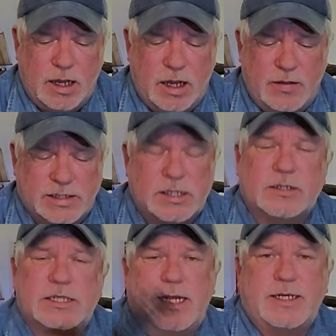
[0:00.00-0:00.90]
This
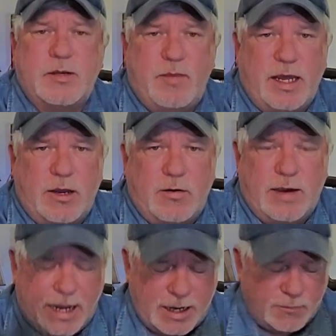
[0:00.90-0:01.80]
looks like to be your
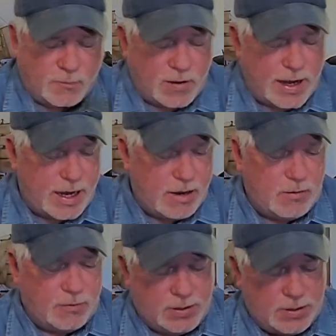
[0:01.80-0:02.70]
negative
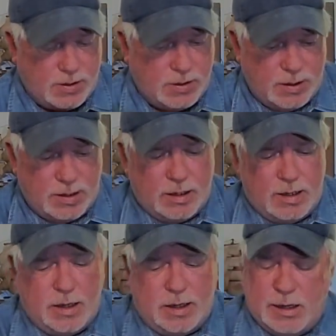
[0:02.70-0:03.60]
ground.
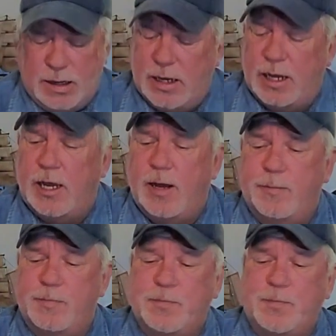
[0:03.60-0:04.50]

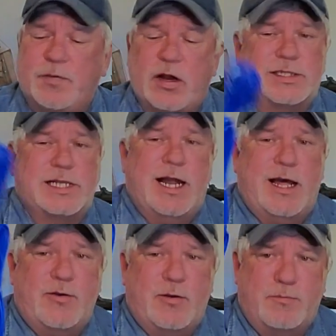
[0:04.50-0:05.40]
There's
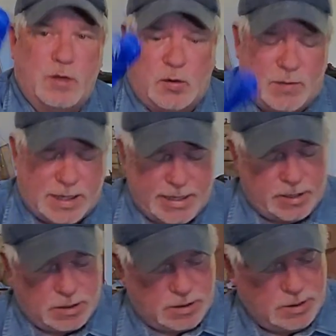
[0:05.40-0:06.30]
another blue
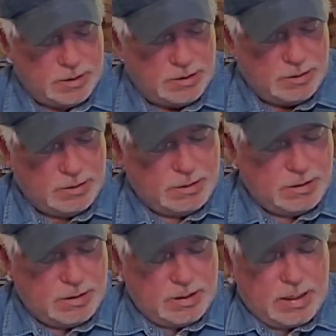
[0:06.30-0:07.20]
wire
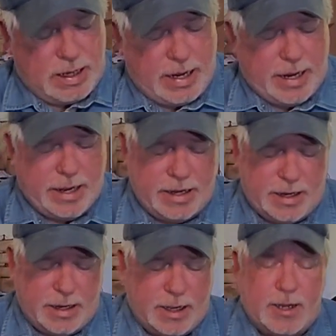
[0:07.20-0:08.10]

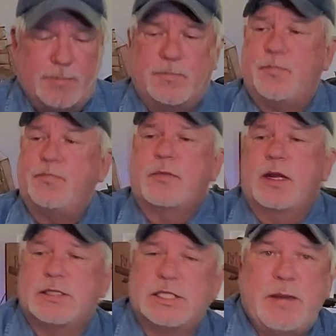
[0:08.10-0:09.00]
and
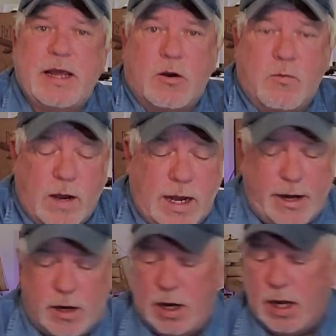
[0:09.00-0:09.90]
speaker
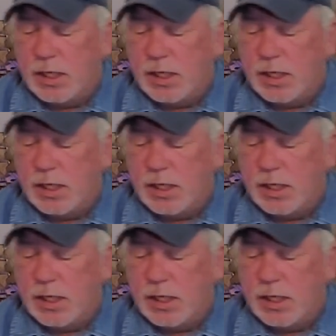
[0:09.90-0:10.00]
wire.